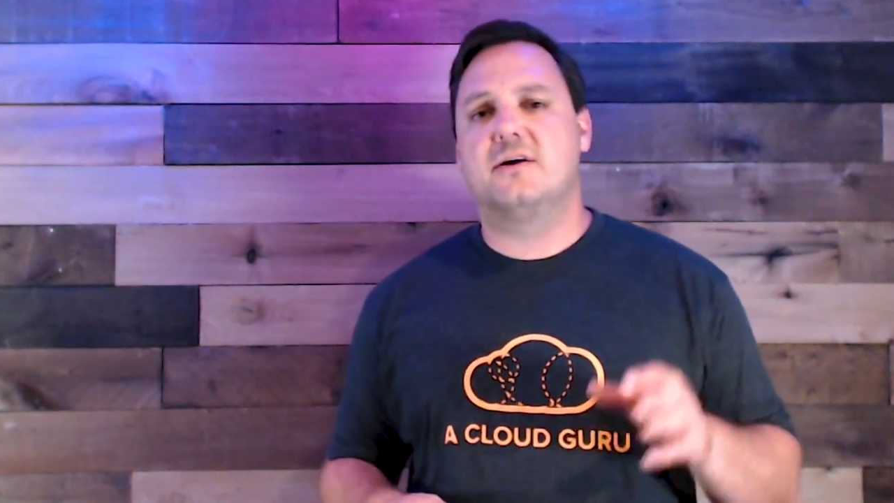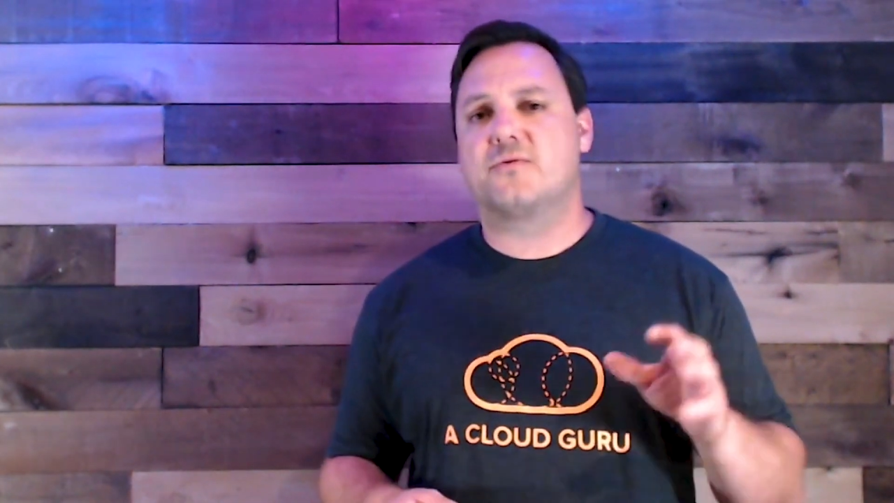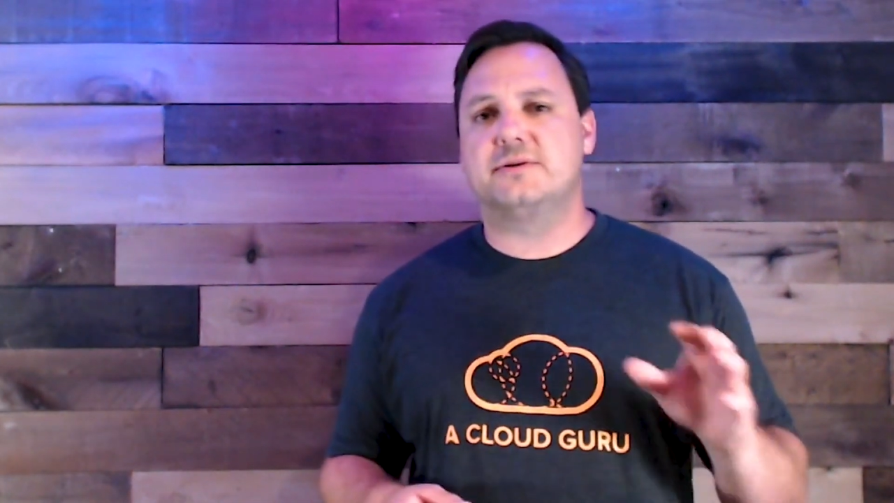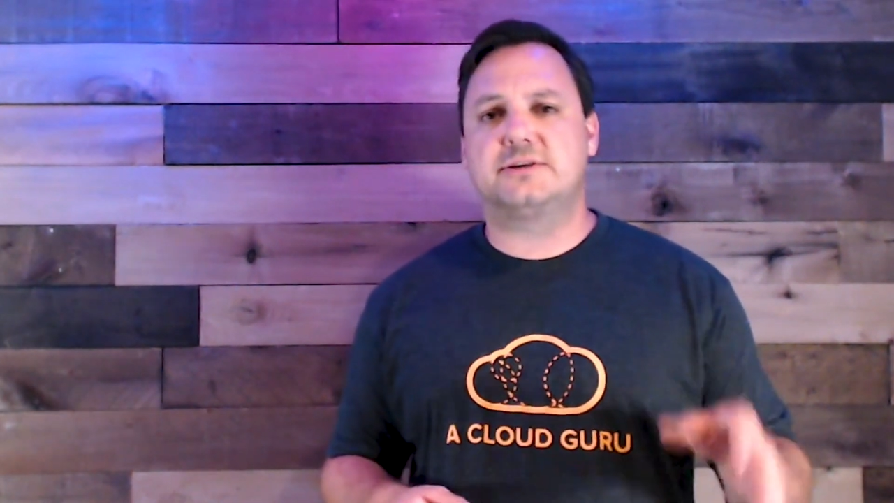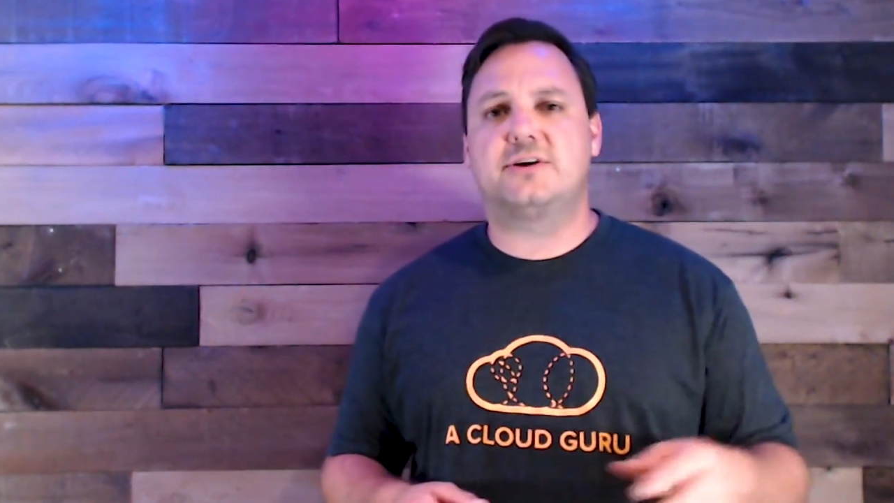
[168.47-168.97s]

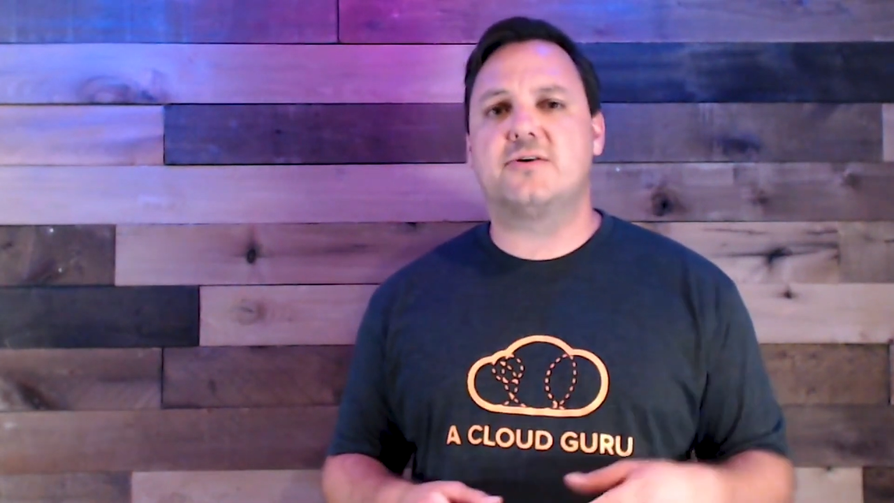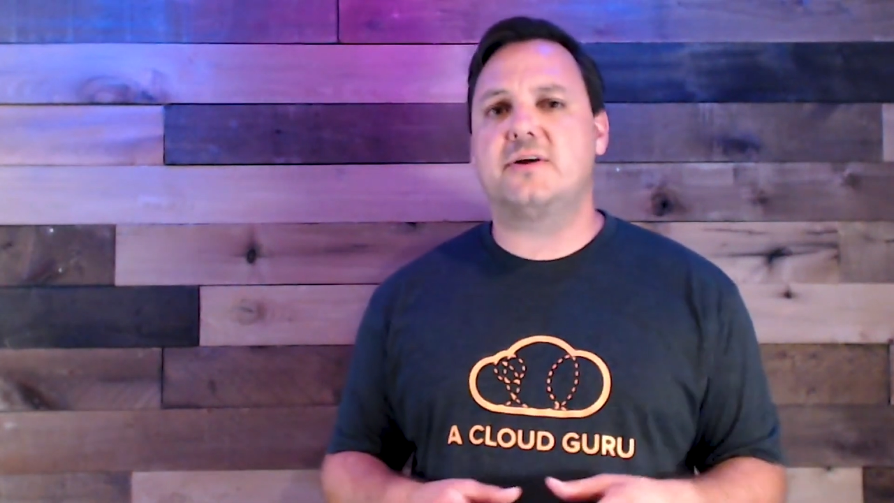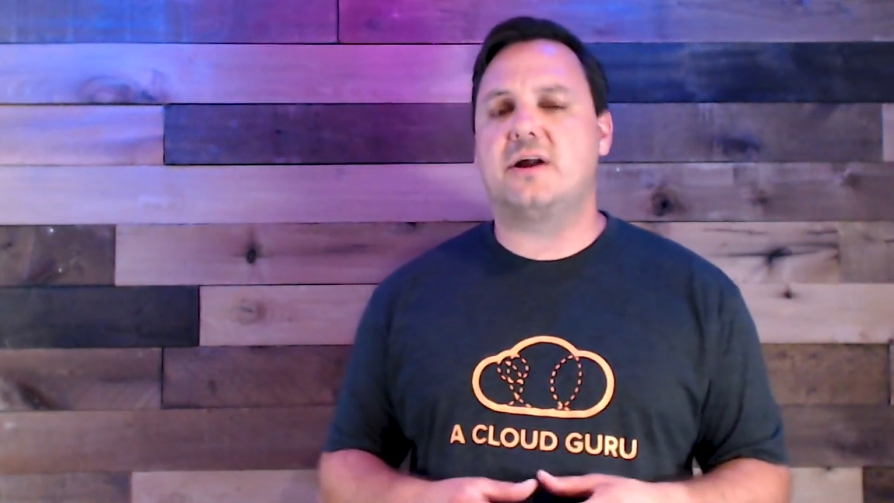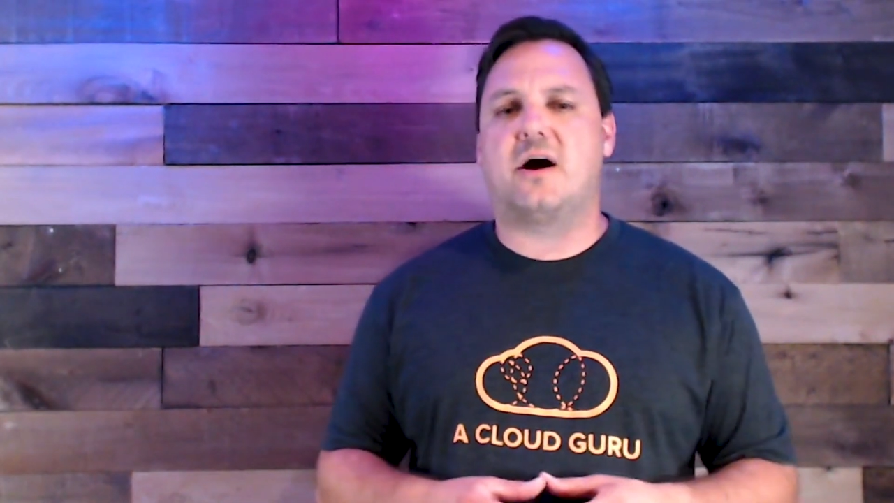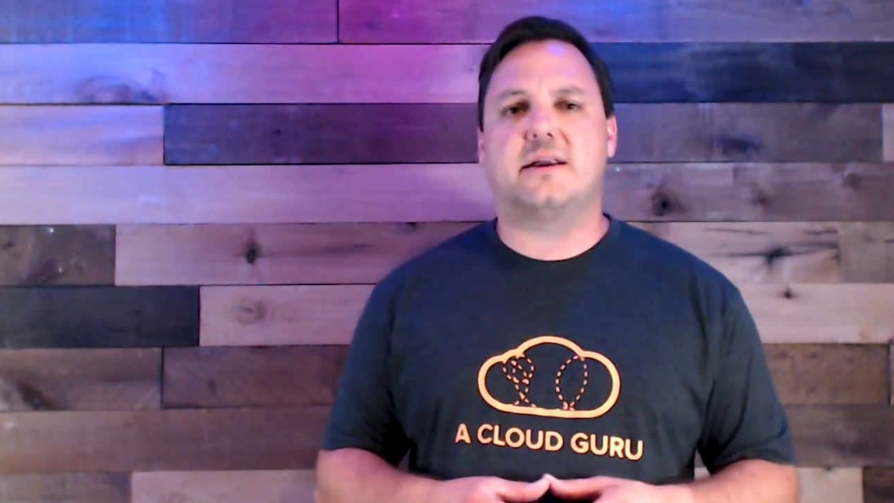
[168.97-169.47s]
run
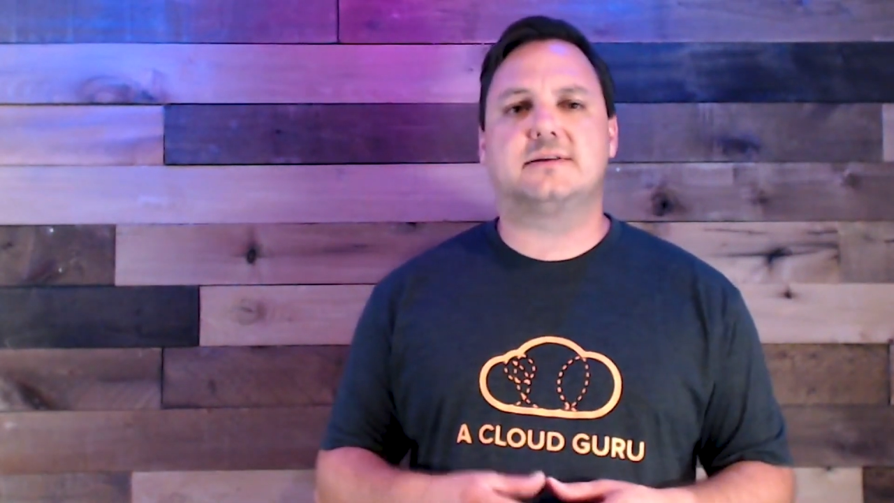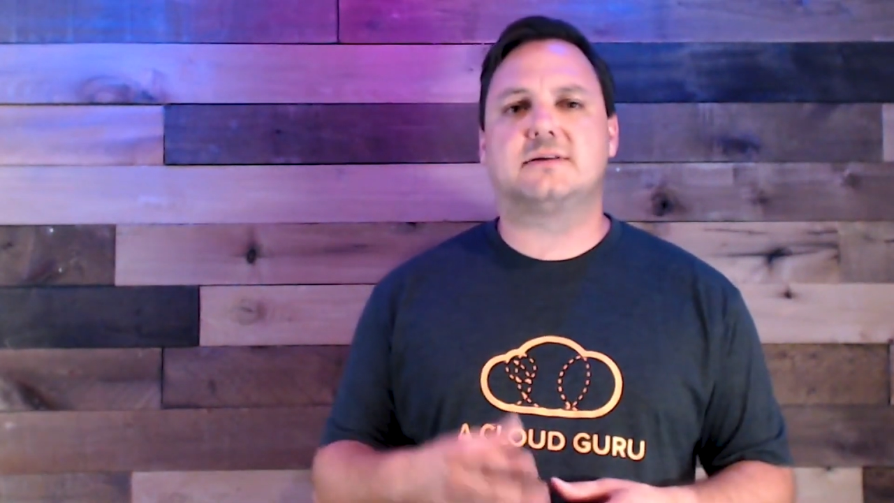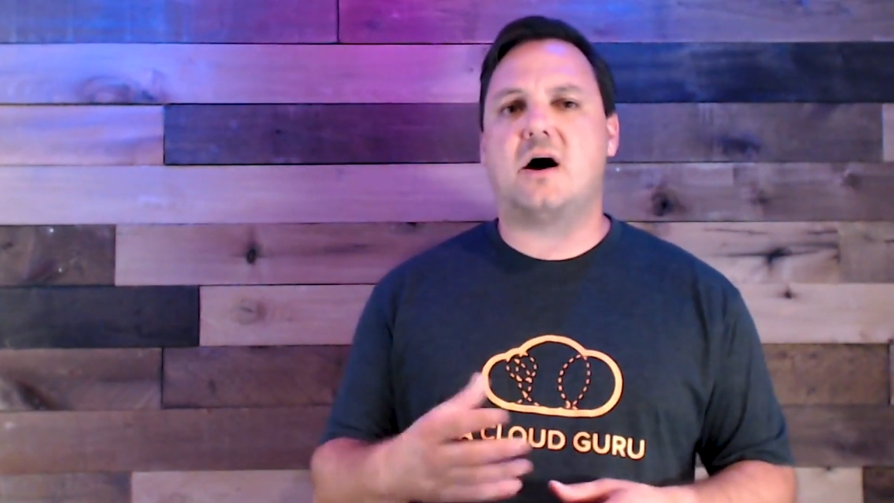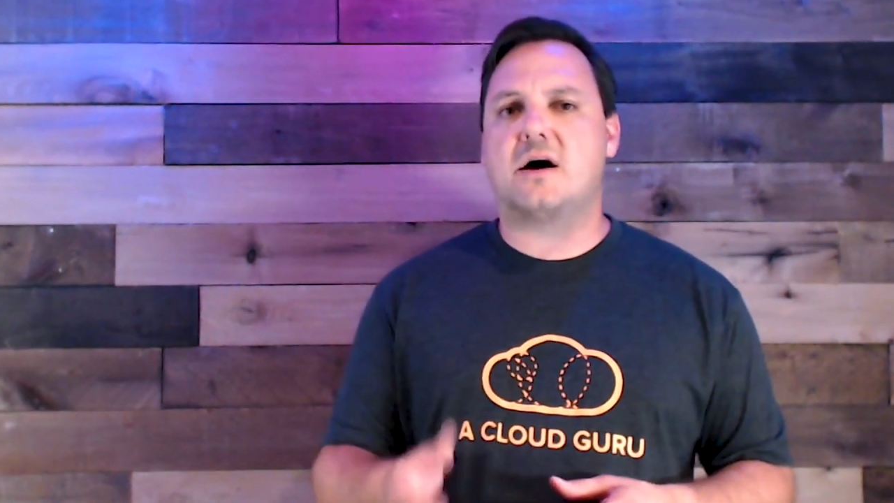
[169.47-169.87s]
security audits,